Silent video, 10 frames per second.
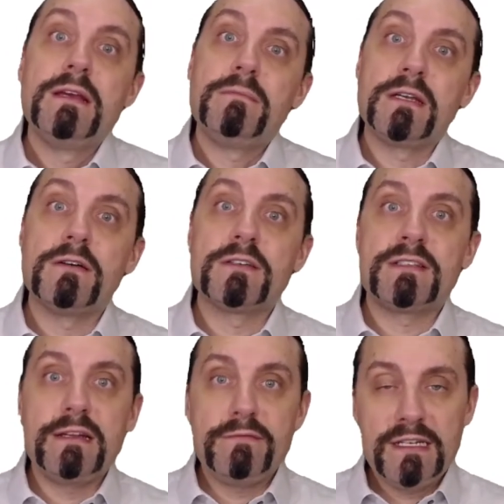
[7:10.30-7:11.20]
because
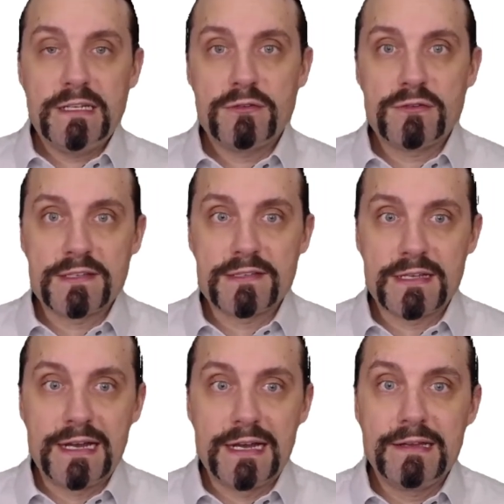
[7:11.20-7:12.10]
then we need to
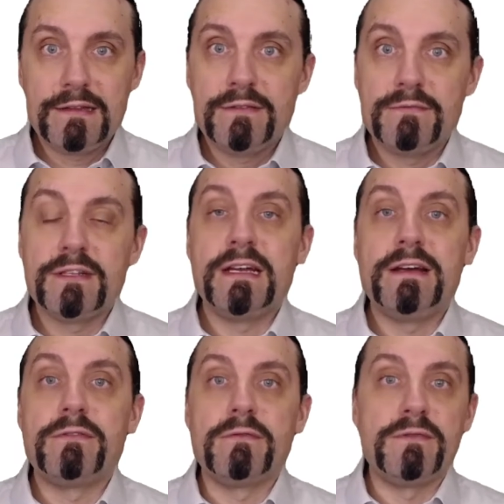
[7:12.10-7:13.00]
decide
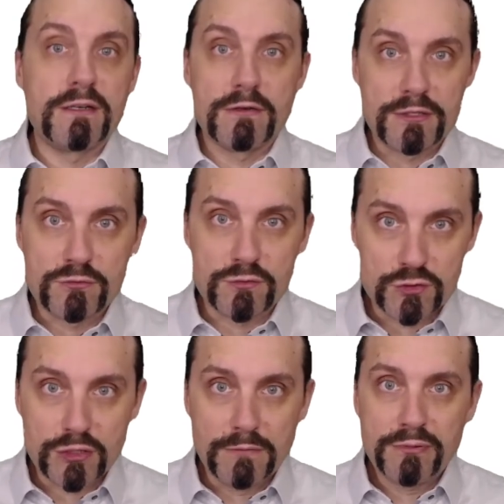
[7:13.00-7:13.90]
whether we are going to
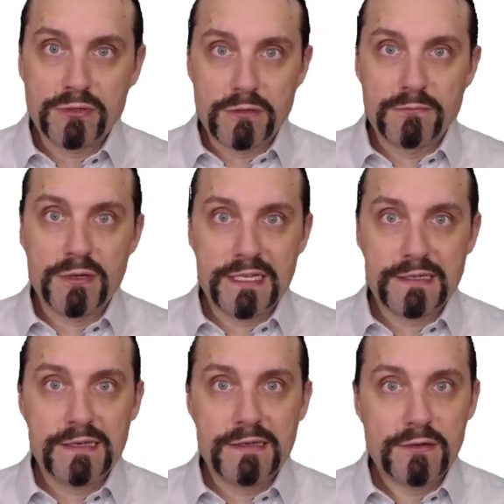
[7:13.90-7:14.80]
stop
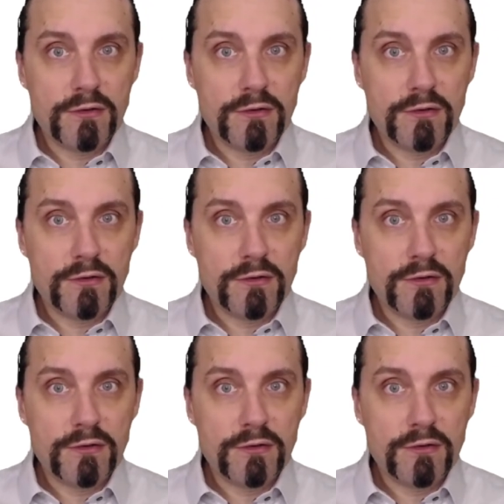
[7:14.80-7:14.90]
completely